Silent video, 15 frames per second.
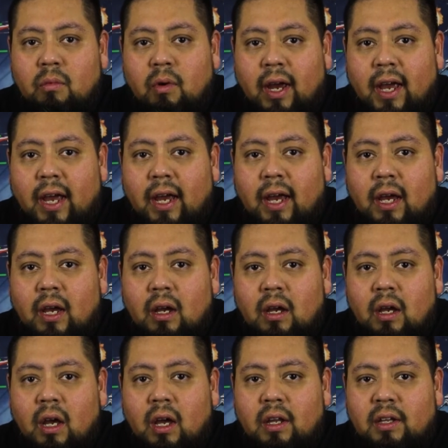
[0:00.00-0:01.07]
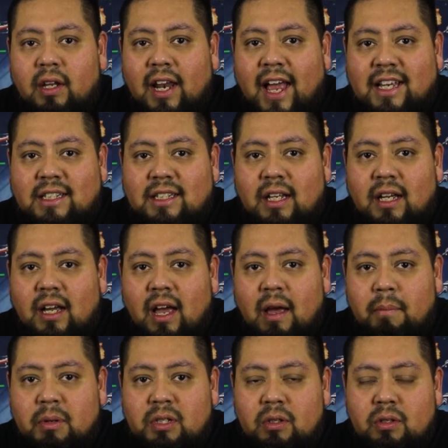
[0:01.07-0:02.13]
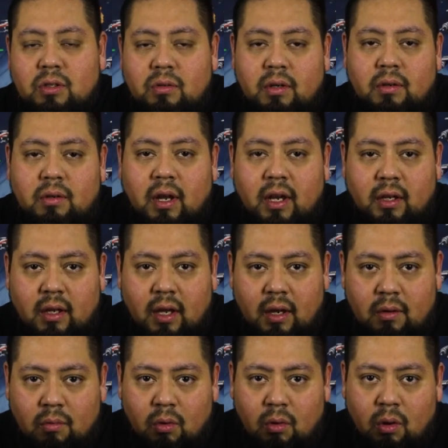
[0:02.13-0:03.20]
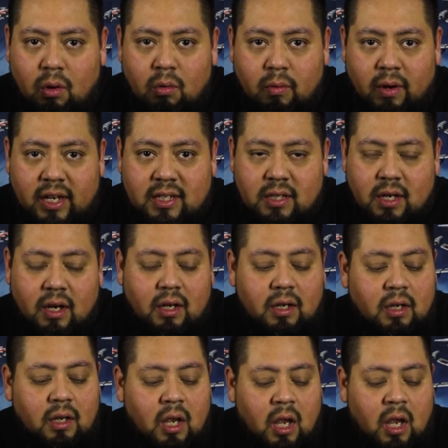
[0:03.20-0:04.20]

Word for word: Rey and the last uh, episodes during like that whole Rey saga.